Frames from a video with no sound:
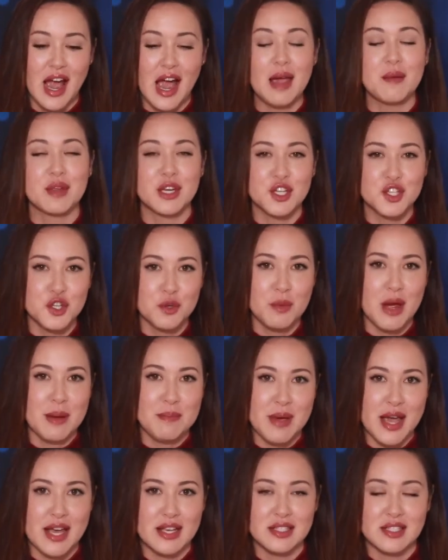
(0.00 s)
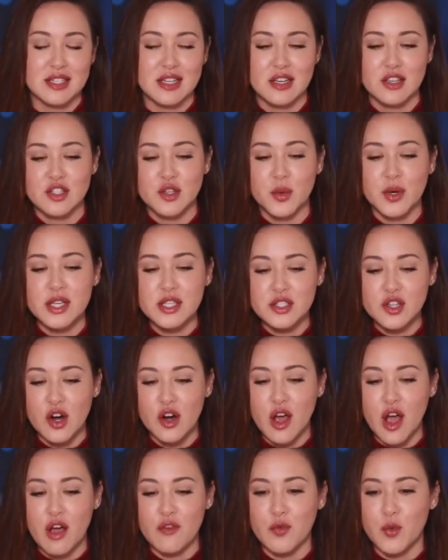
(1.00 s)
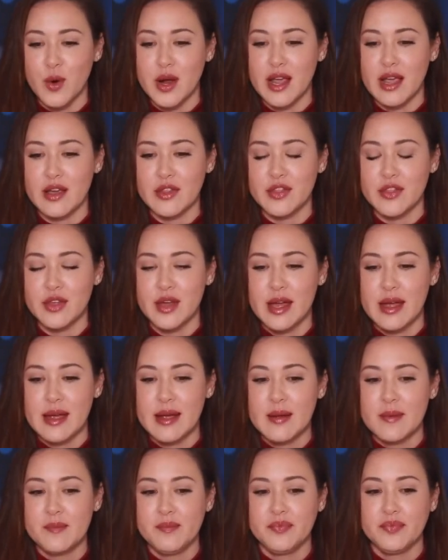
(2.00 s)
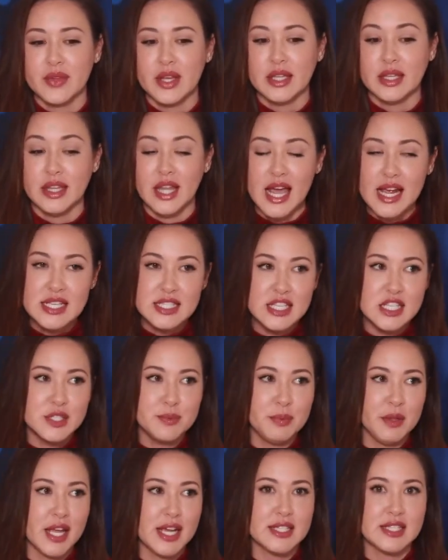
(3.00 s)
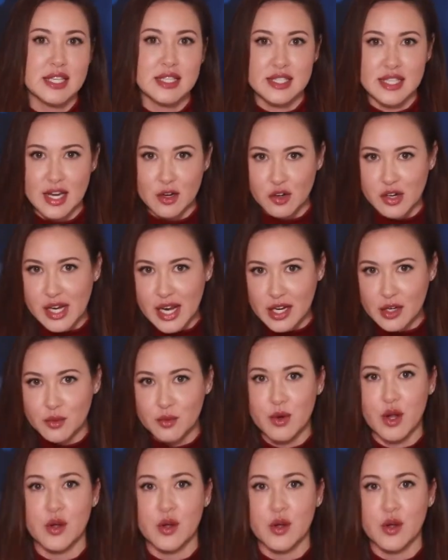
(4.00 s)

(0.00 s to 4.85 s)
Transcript: I'm going to do my best. So we're going to start off with license plates and segregated